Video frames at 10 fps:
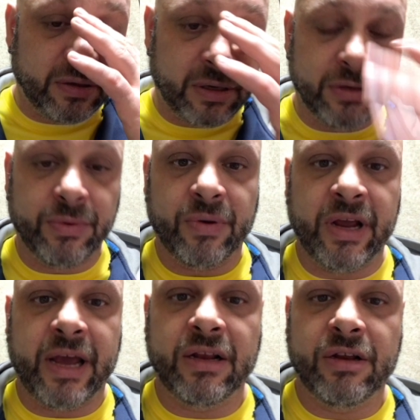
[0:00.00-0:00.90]
because we want
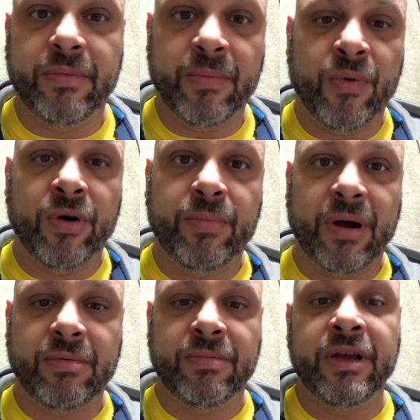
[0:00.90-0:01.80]
to add a little bit more
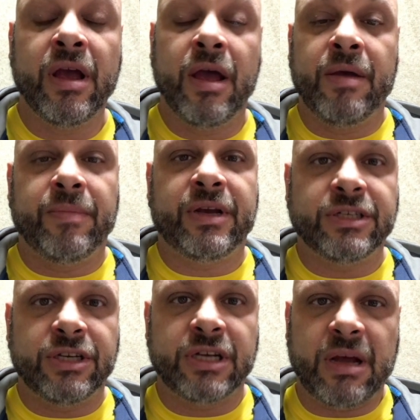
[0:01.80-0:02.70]
probably because
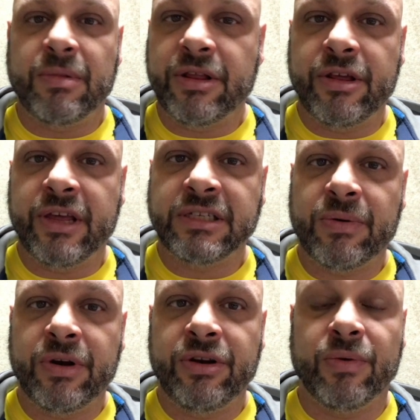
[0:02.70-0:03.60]
there's a couple other things I
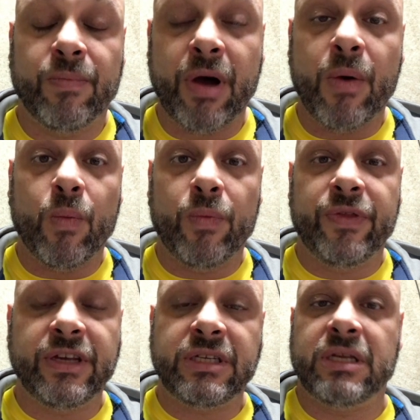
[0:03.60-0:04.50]
want to do. But
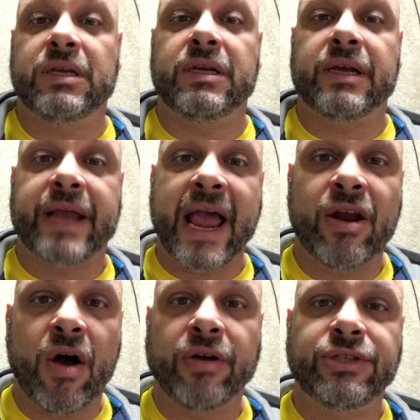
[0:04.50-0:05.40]
this can
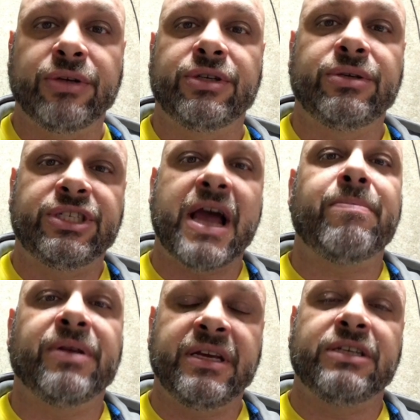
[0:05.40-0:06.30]
also do
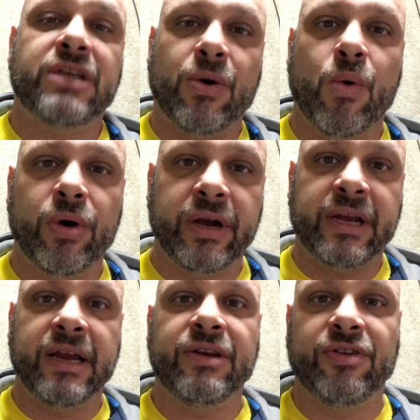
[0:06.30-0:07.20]
Japanese or it
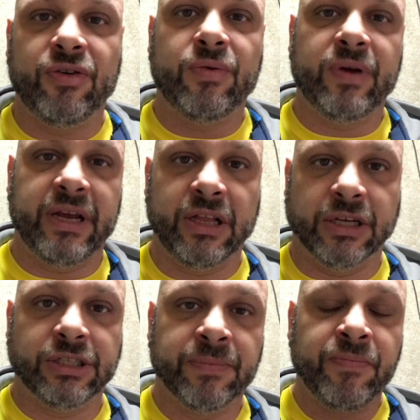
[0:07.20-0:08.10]
can do
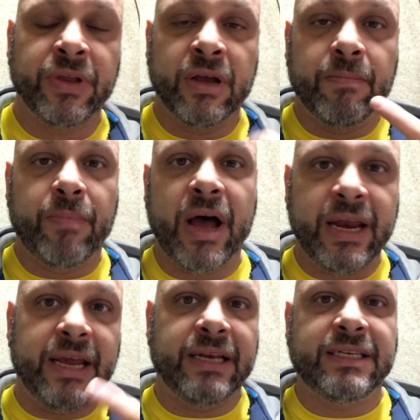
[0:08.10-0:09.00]
English. But
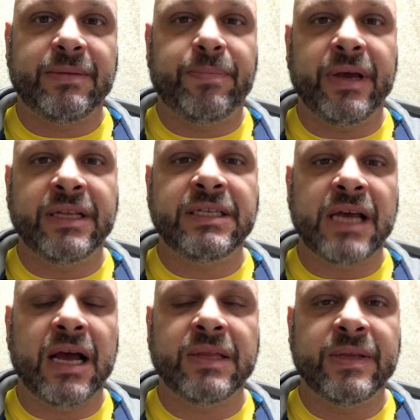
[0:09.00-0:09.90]
it depends
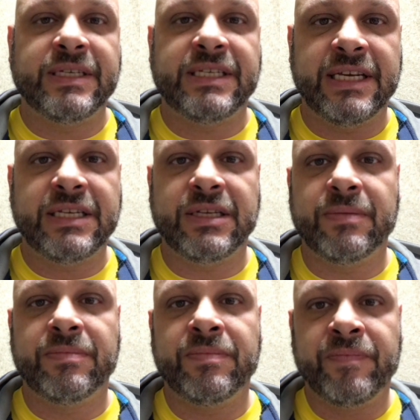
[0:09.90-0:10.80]
on the
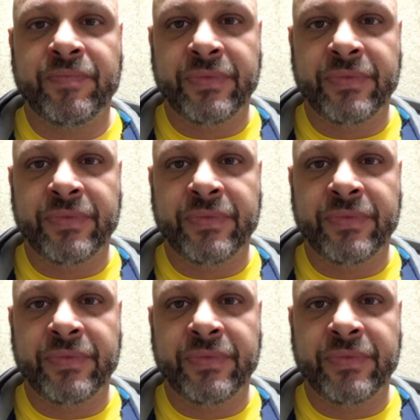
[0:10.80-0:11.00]
system,